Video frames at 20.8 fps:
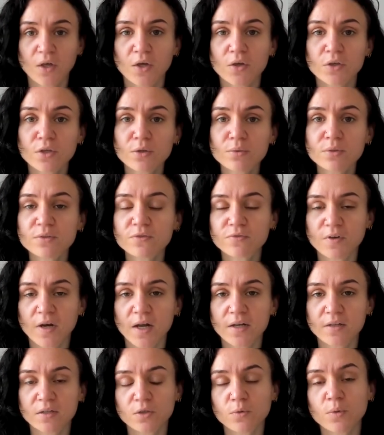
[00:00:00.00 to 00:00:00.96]
You will
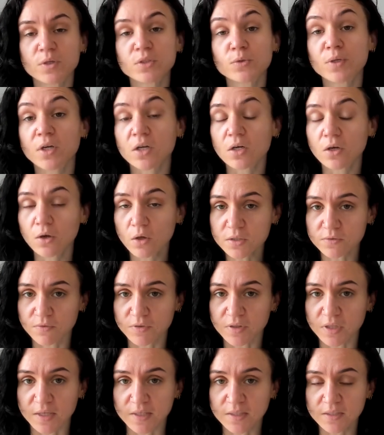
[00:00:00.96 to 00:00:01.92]
find that you are doing a lot of
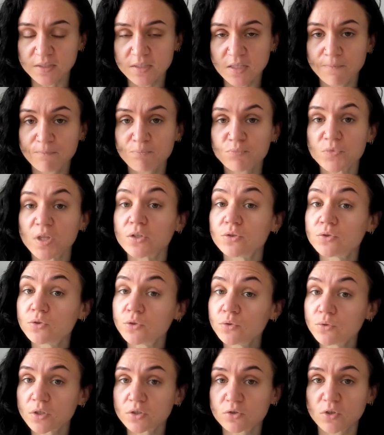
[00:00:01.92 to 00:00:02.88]
things that
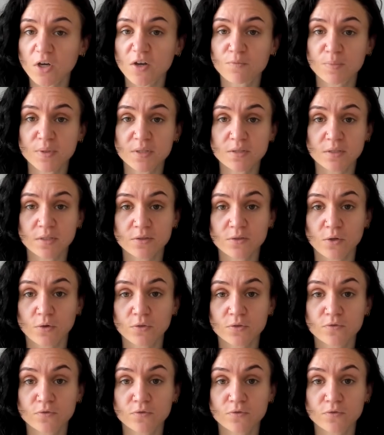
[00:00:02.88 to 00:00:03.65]
do not drive business goals